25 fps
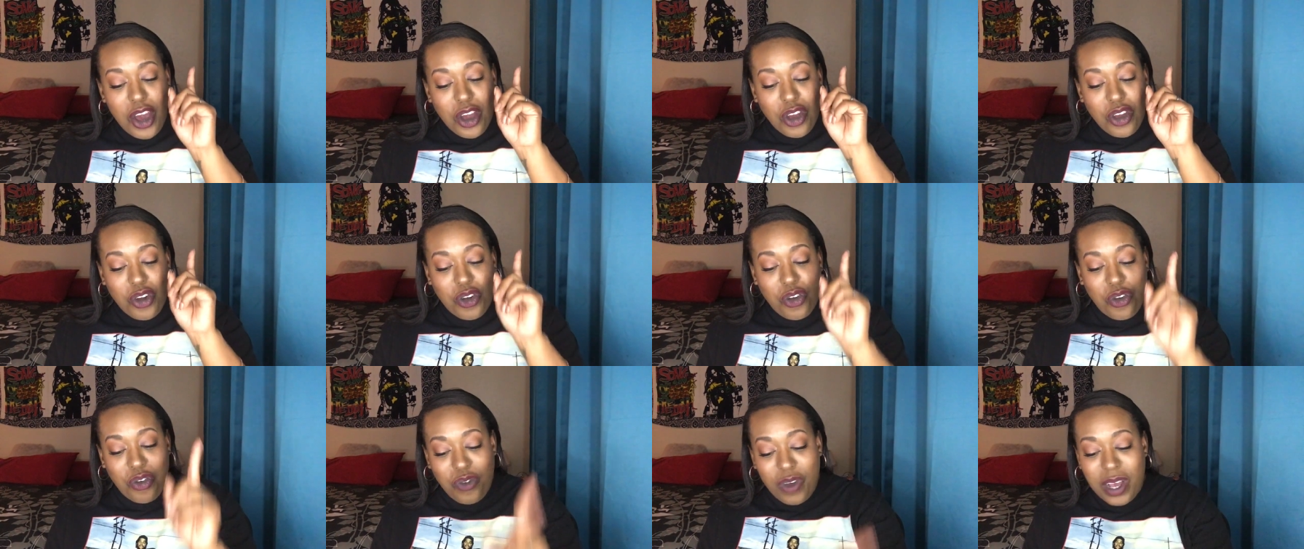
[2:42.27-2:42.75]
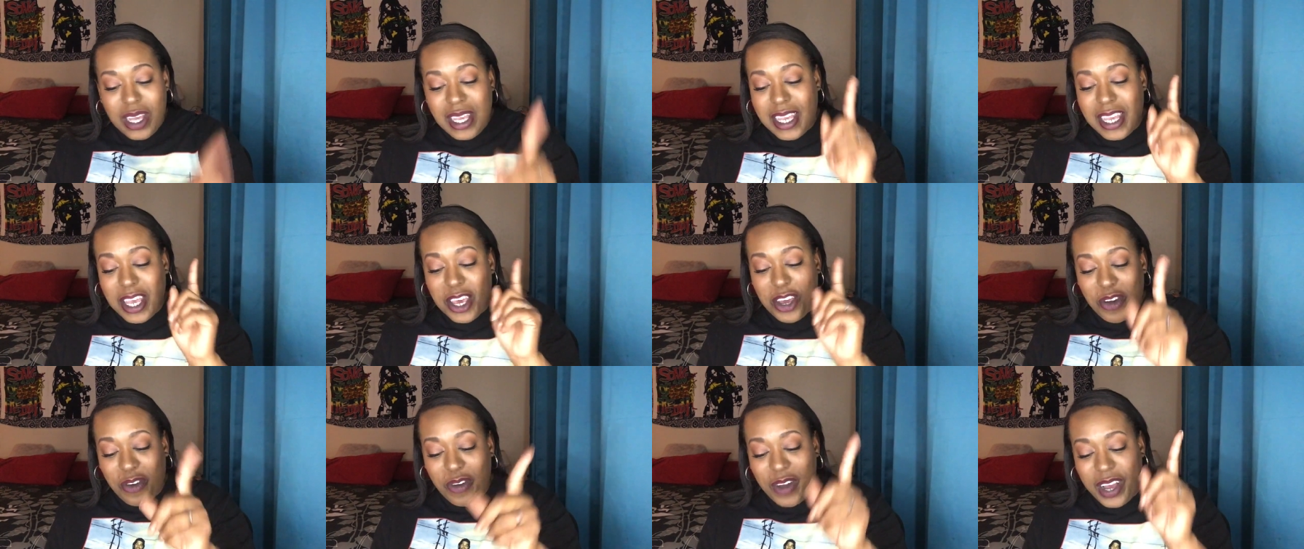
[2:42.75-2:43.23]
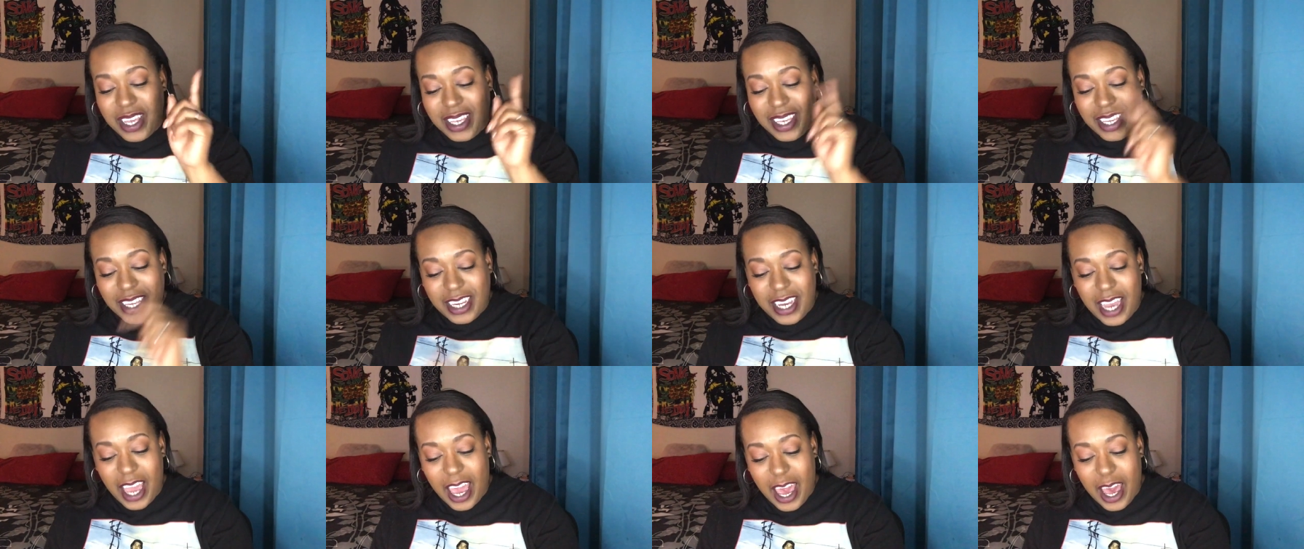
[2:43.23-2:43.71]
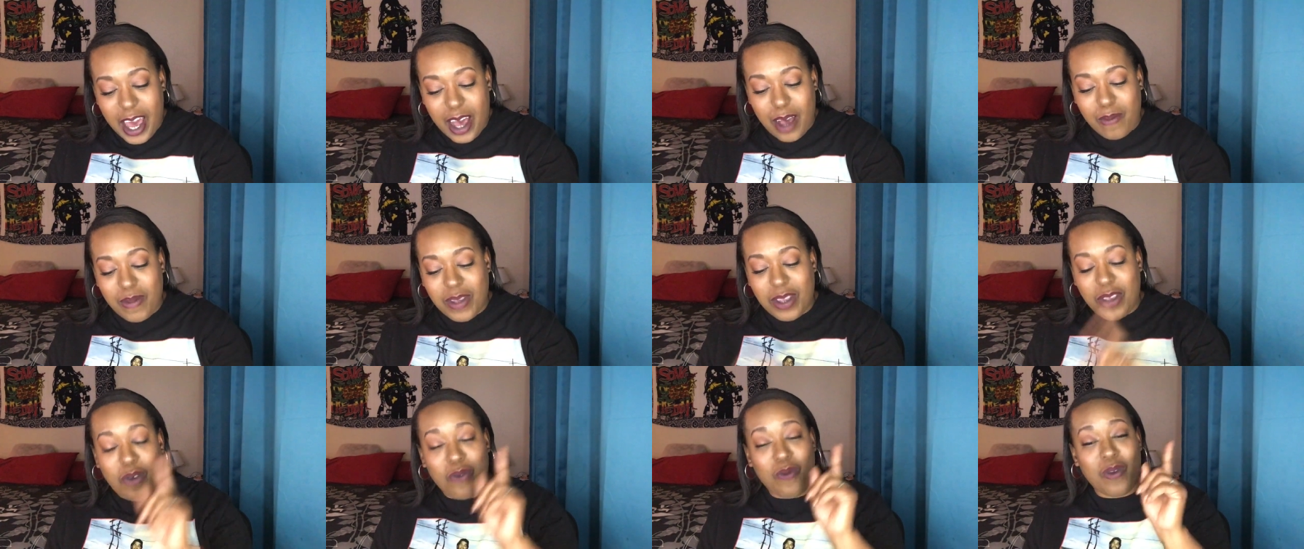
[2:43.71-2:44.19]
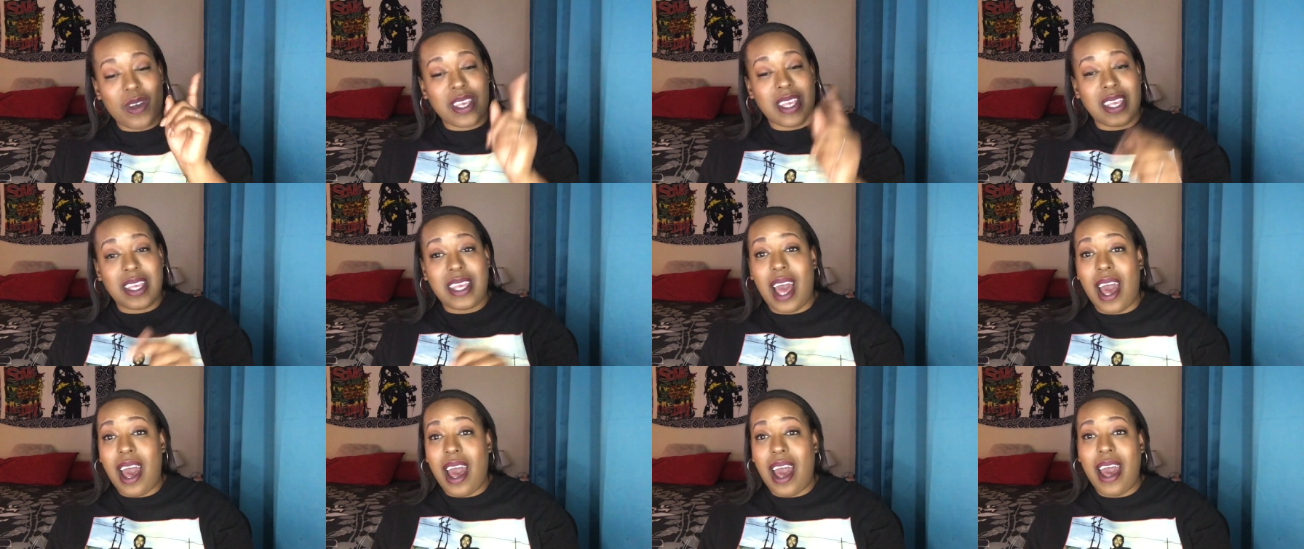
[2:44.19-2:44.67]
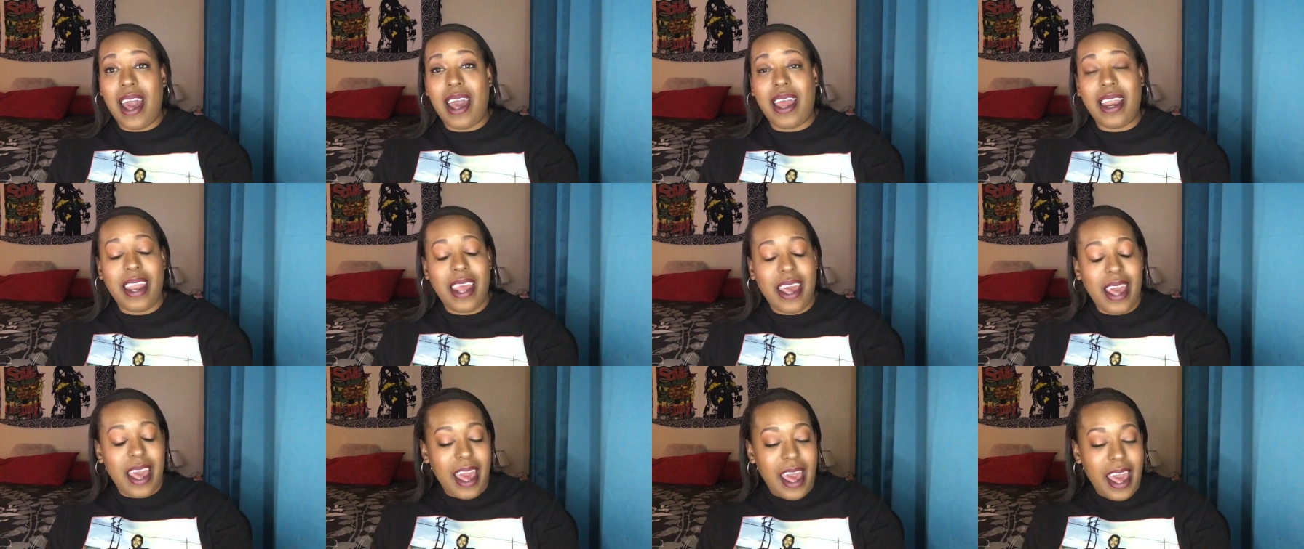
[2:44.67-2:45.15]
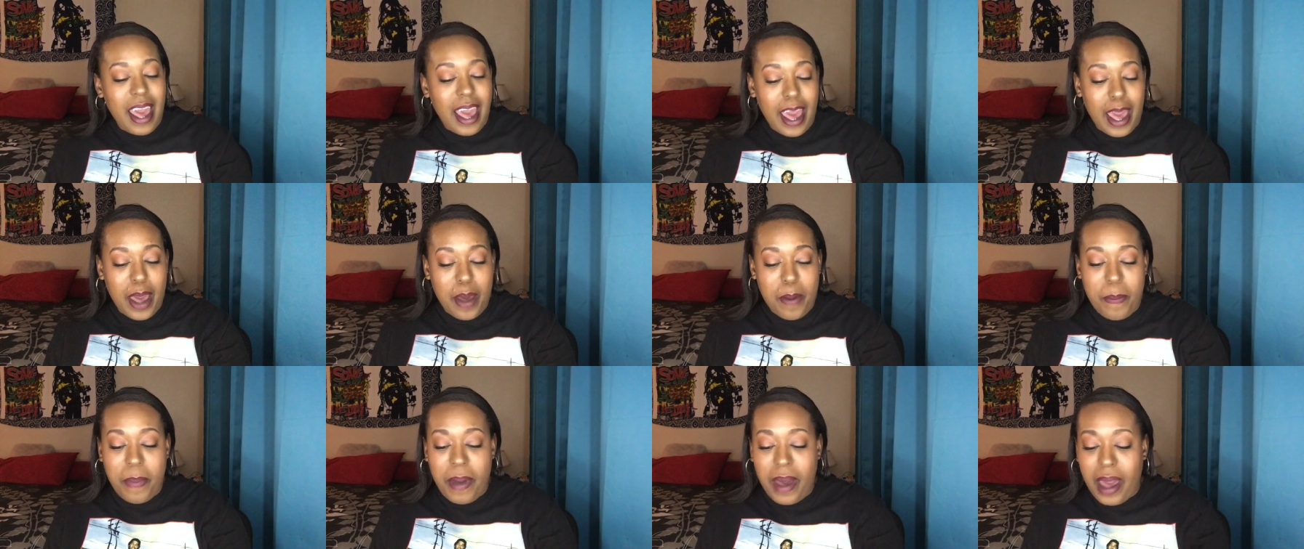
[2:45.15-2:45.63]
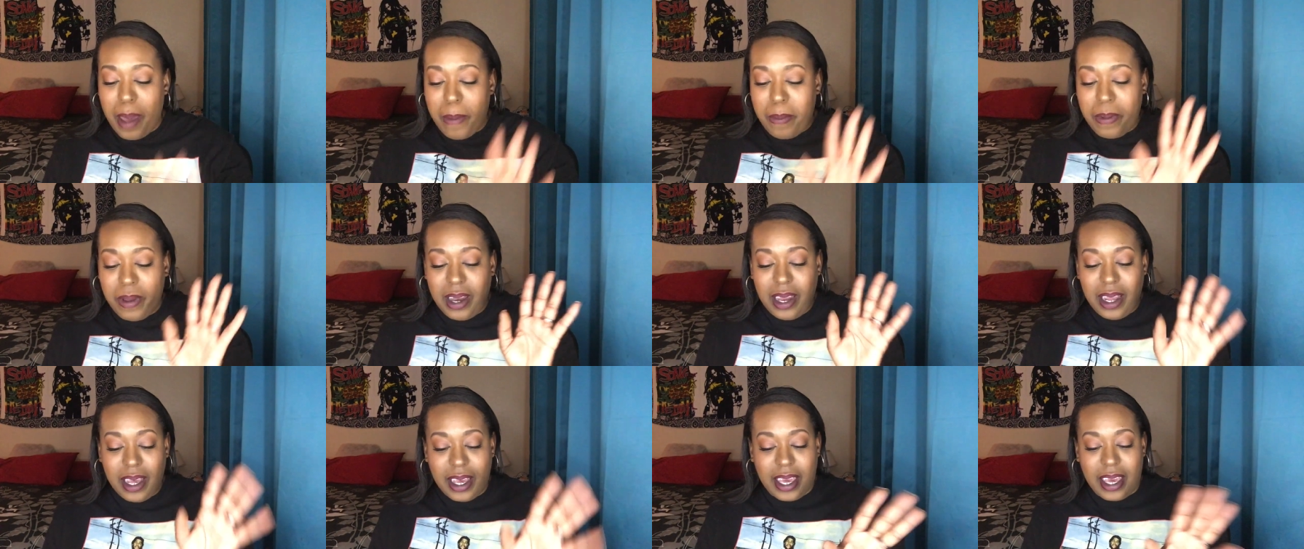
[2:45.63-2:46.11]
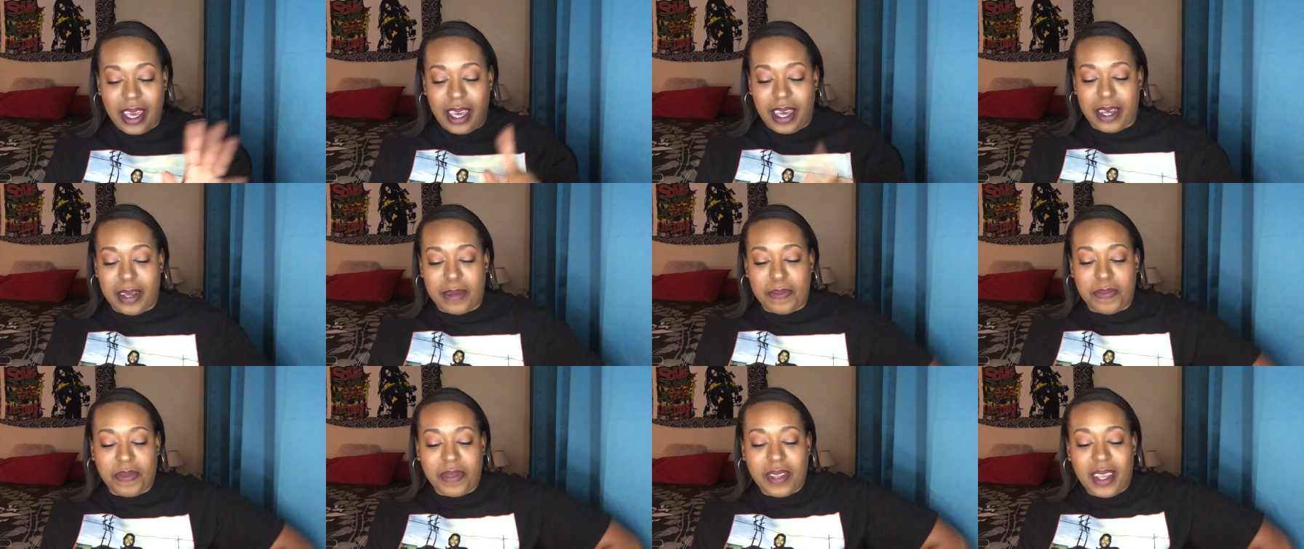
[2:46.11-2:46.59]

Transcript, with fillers: Chrissy Chris Jams, Rasan, and baby, look here.